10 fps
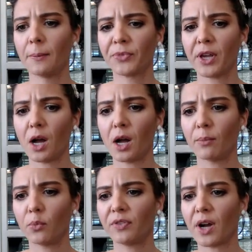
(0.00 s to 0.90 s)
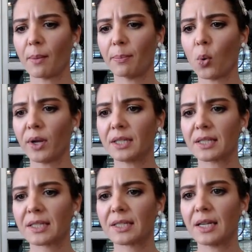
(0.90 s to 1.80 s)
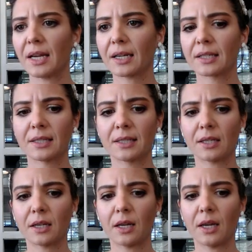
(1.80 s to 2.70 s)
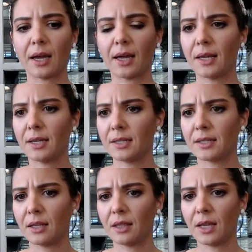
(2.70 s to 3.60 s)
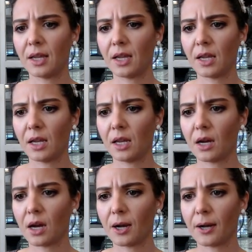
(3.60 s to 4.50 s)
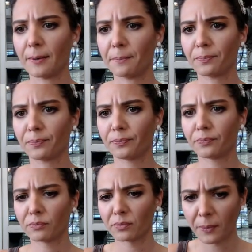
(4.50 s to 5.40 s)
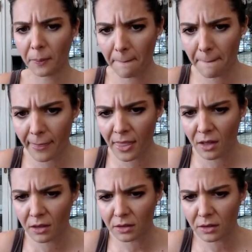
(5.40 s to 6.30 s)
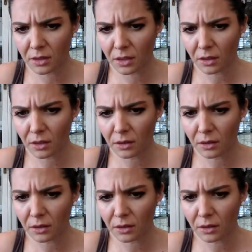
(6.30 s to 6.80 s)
um, we've got 0.6 as the, um, let's see here.